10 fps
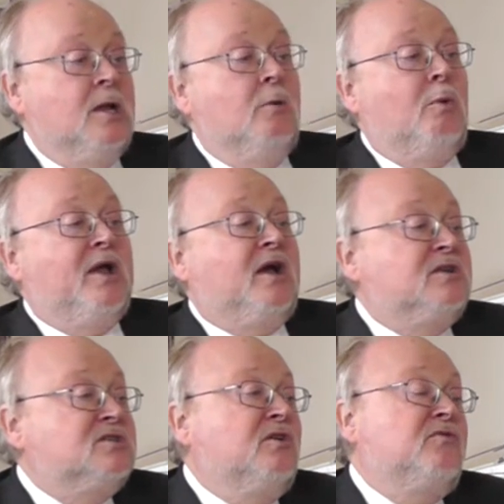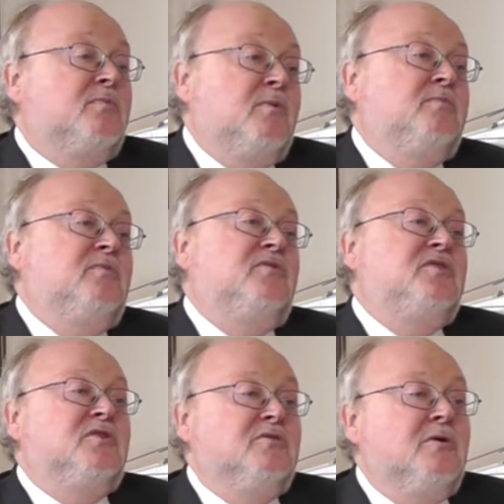Why can't it solve the problem of the
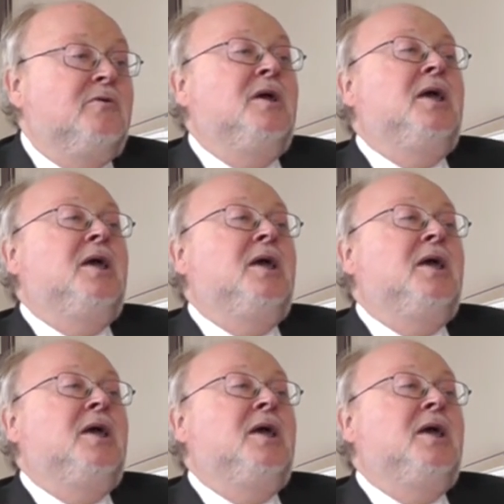euro?